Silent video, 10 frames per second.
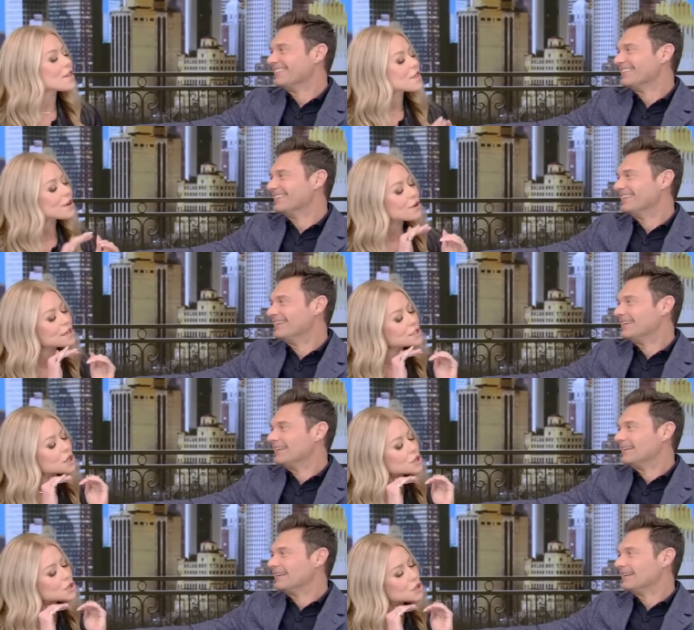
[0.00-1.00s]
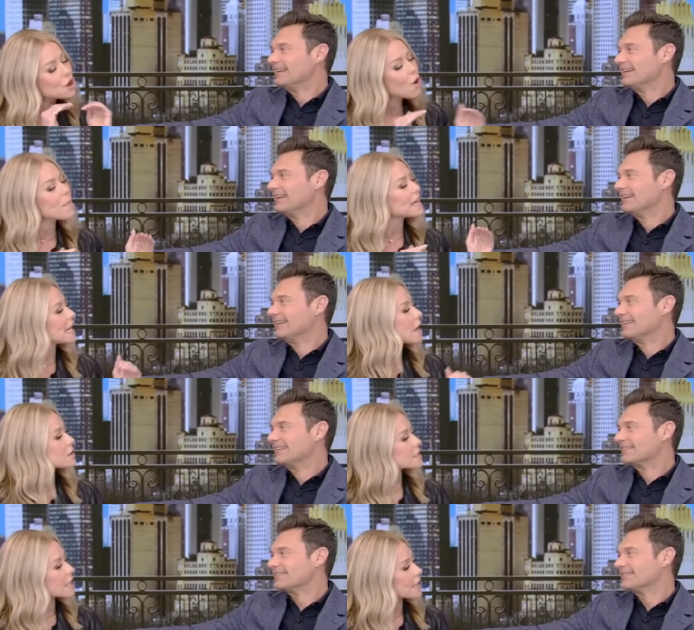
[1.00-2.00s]
Speaker 1: there is nobody
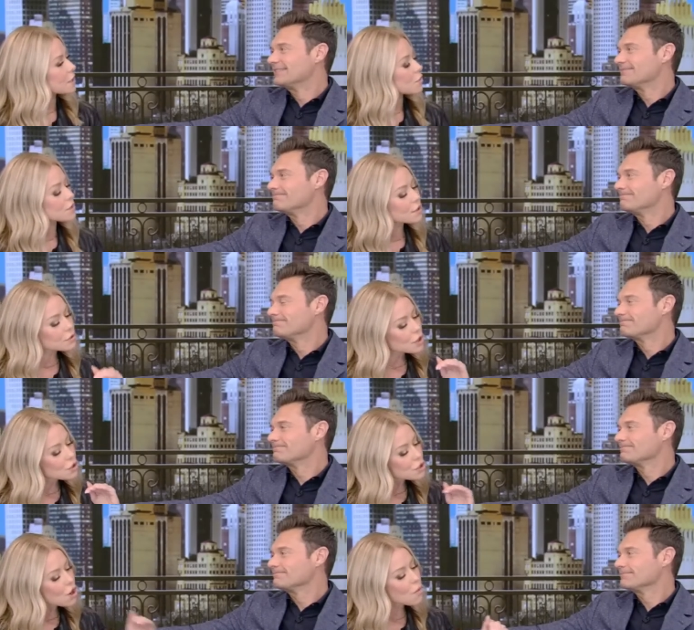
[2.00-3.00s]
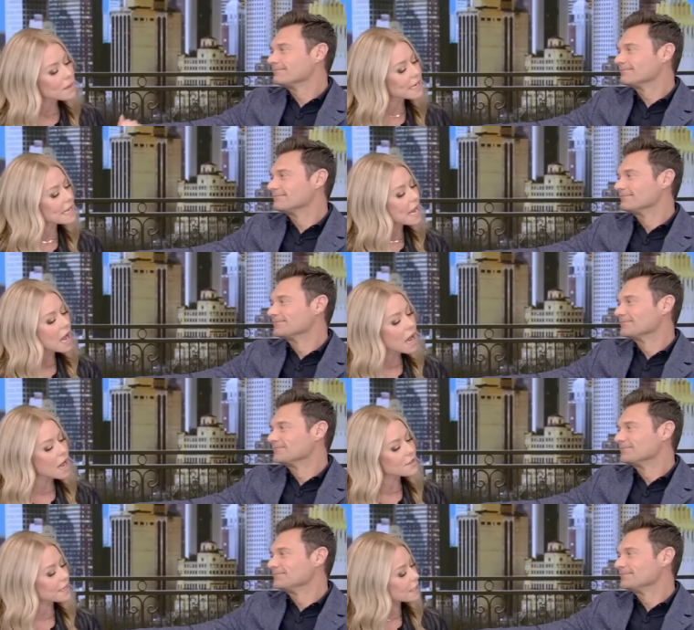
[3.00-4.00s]
else like you. There's nobody
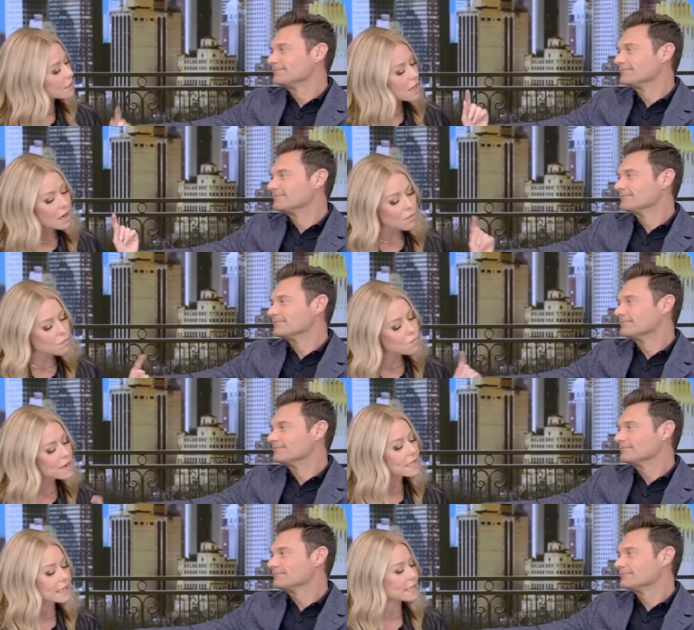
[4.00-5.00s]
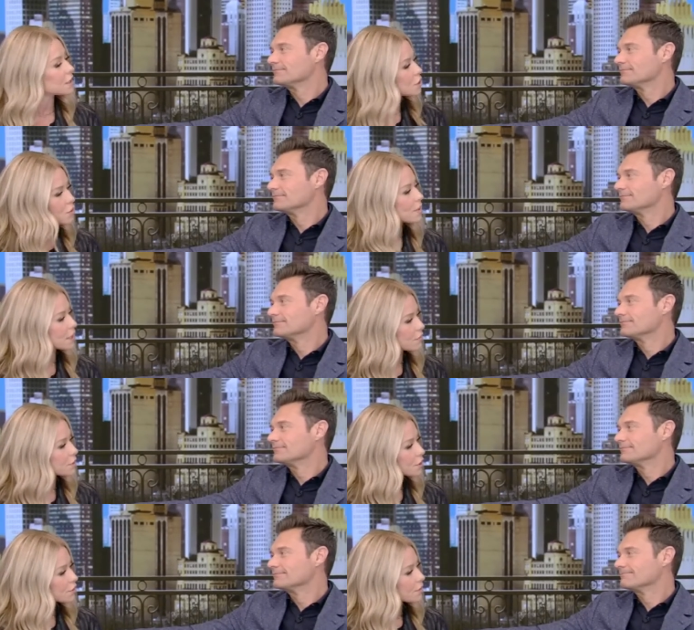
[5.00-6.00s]
uh, that can really do what you
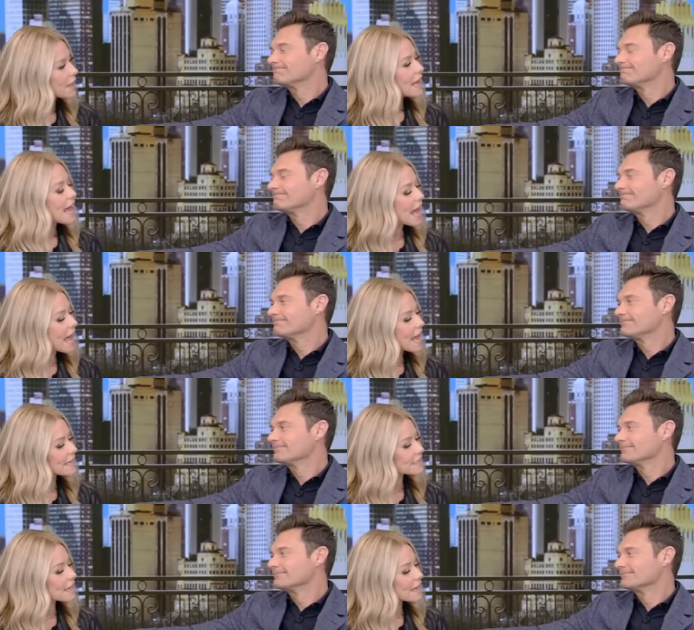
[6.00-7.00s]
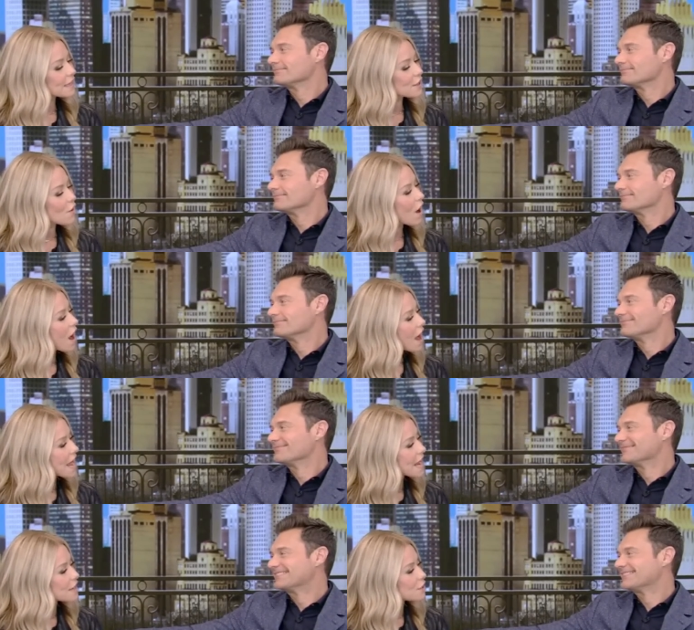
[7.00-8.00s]
do. And, you know,
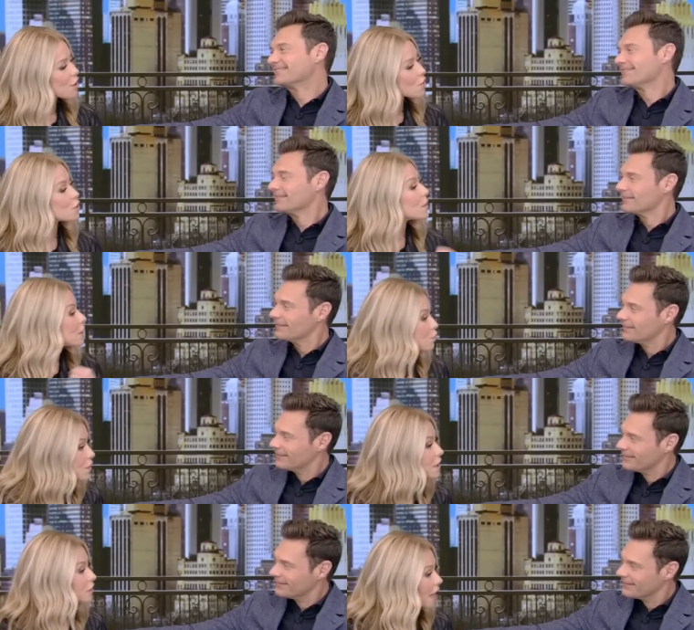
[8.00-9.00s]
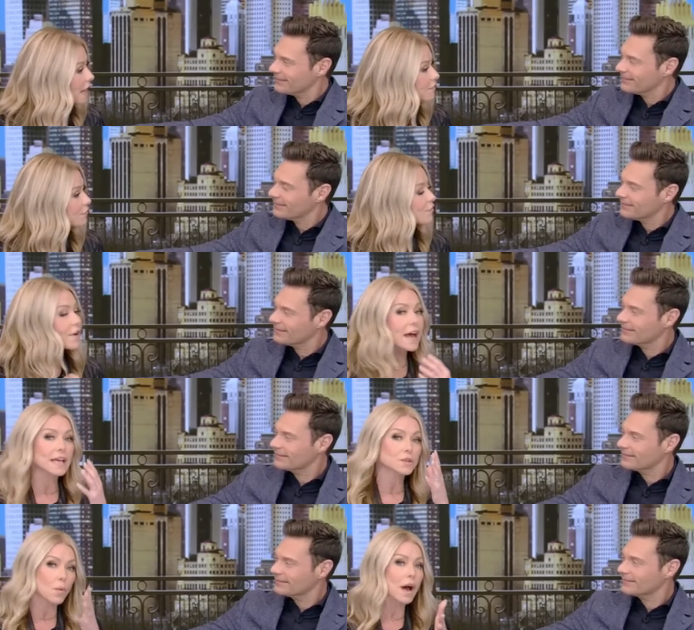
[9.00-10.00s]
I know you in real life
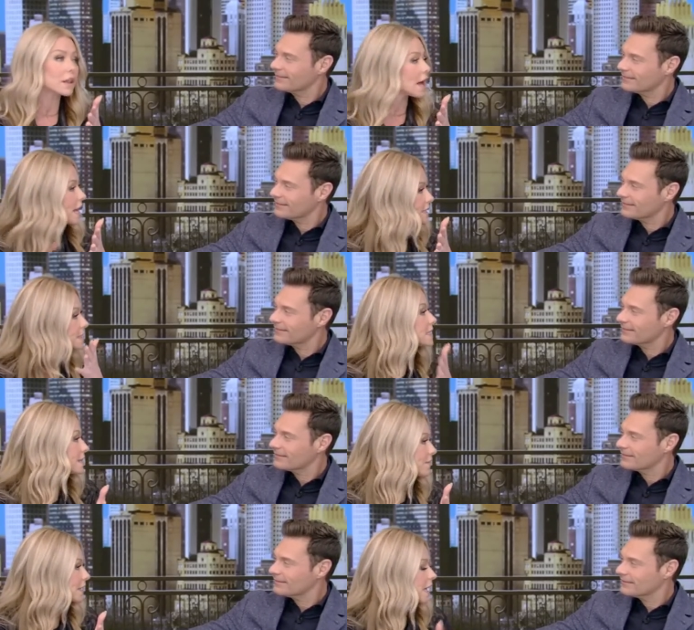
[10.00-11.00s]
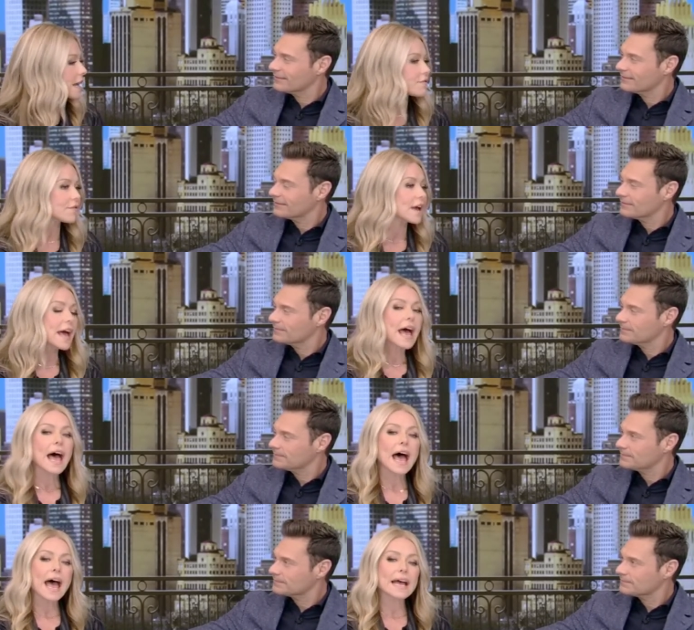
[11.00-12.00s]
as well as TV life.
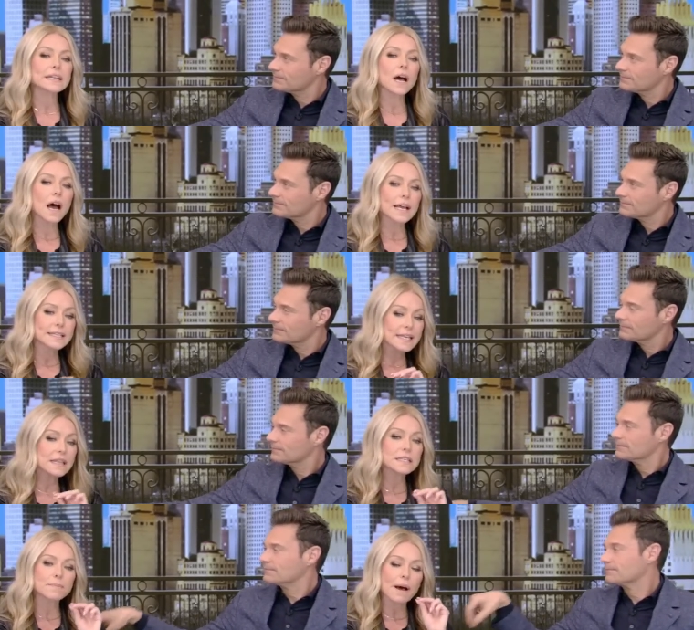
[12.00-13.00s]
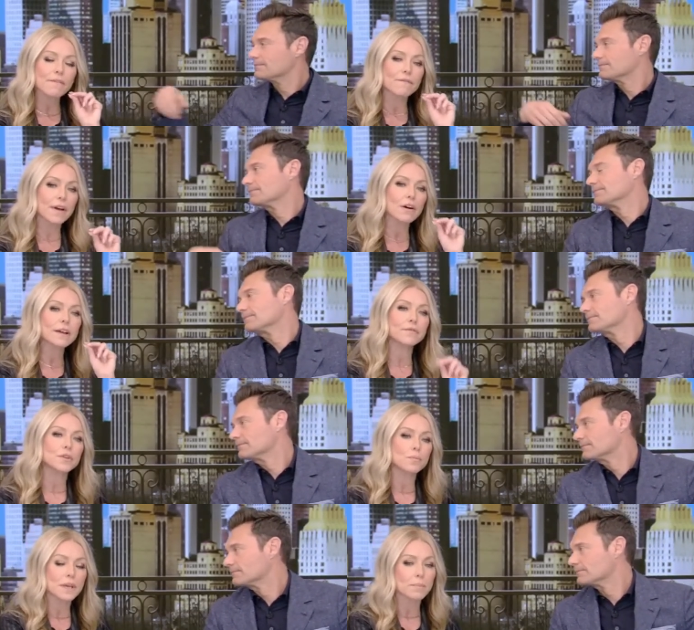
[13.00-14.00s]
And I say this about very
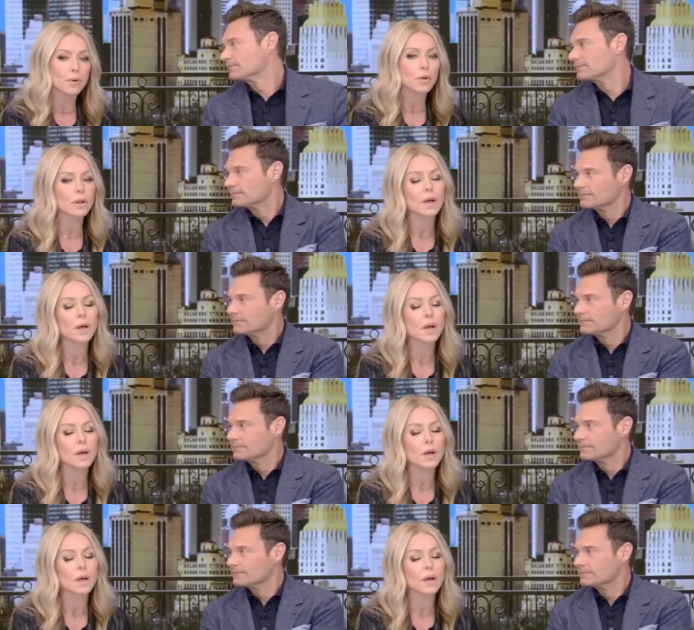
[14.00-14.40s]
few people.